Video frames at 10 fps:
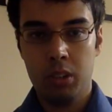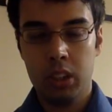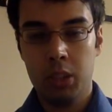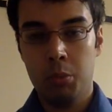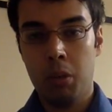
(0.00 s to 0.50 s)

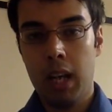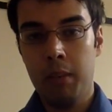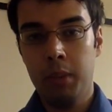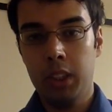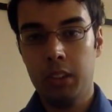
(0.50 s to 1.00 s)
So why
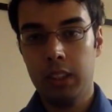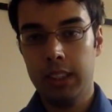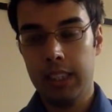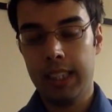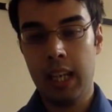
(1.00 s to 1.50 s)
would you
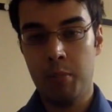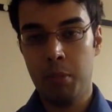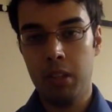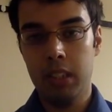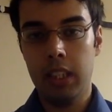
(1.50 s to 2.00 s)
consider
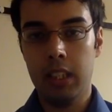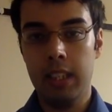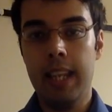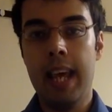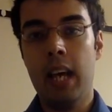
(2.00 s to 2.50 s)
Cambodia
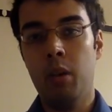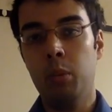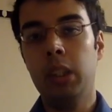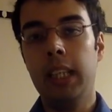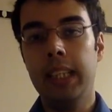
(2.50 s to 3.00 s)
now,
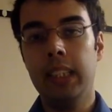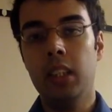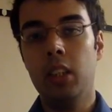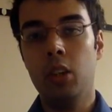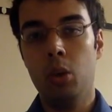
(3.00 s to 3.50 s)
which
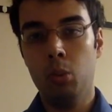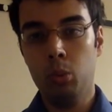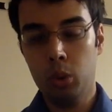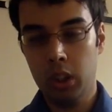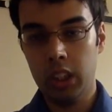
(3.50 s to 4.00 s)
isn't an
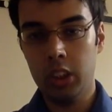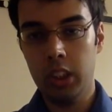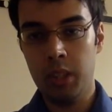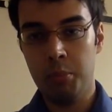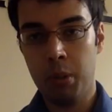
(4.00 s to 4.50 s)
ultra
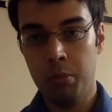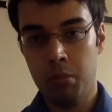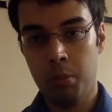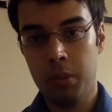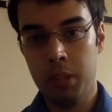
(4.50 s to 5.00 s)
cheap
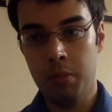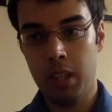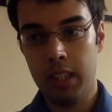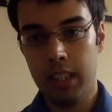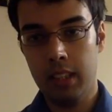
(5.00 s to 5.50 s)
property
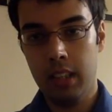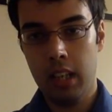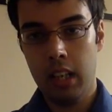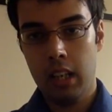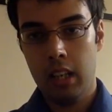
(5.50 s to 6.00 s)
market?
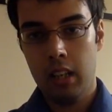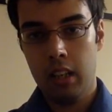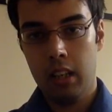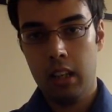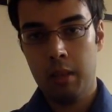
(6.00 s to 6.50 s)

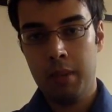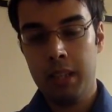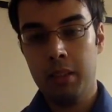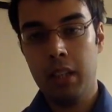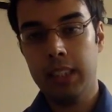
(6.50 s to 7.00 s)
I
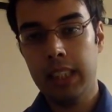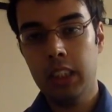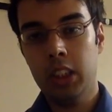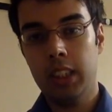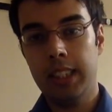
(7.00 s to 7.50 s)
mean,
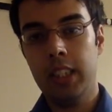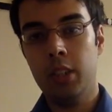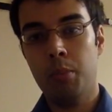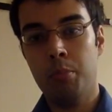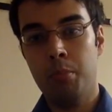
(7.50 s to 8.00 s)
essentially
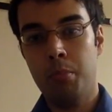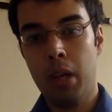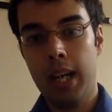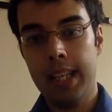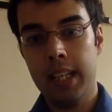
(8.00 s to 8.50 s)
you're
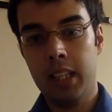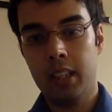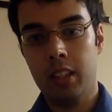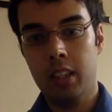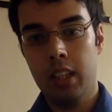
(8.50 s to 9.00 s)
buying